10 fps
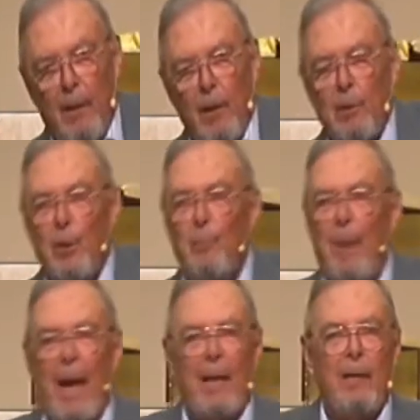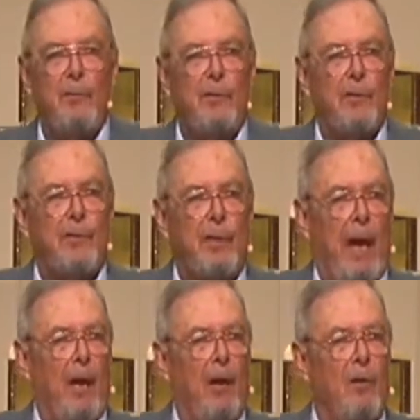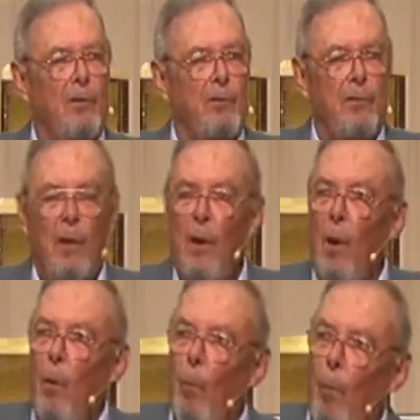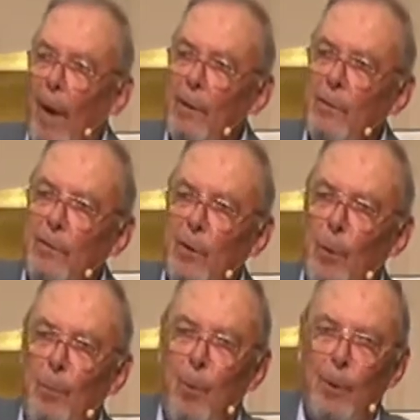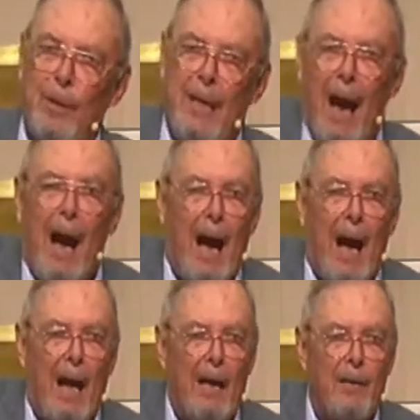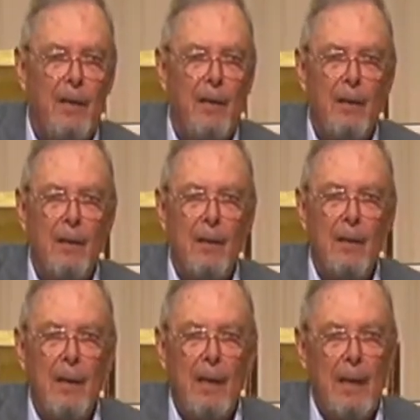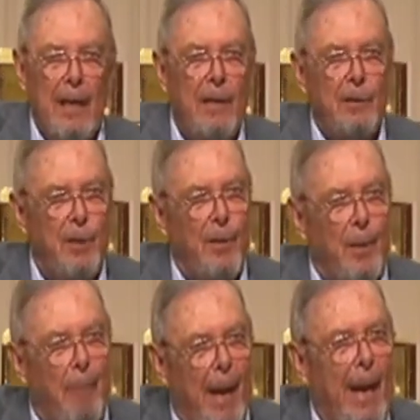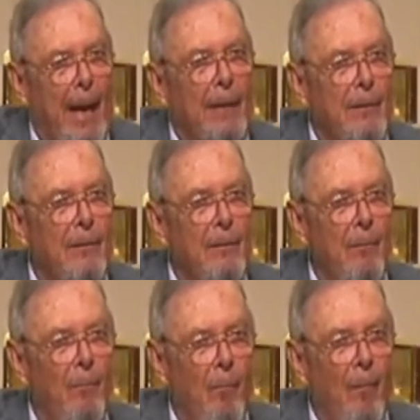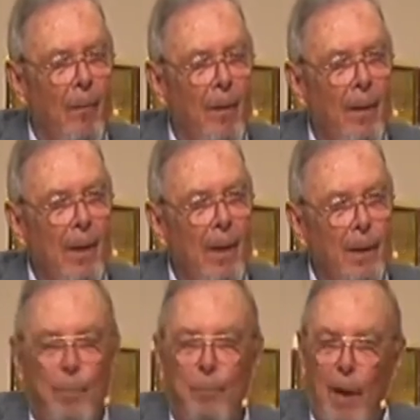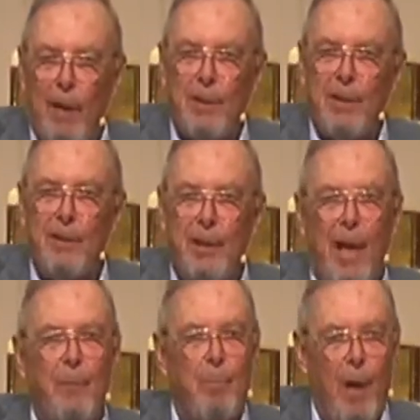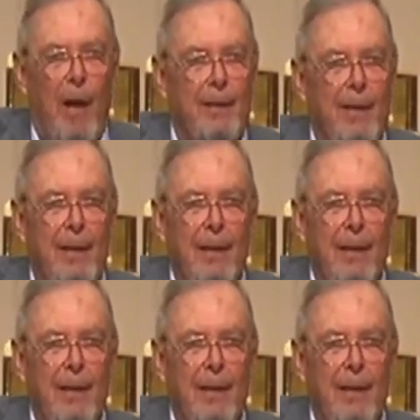to balance the scales? Once you put God into the pan, the precious shed blood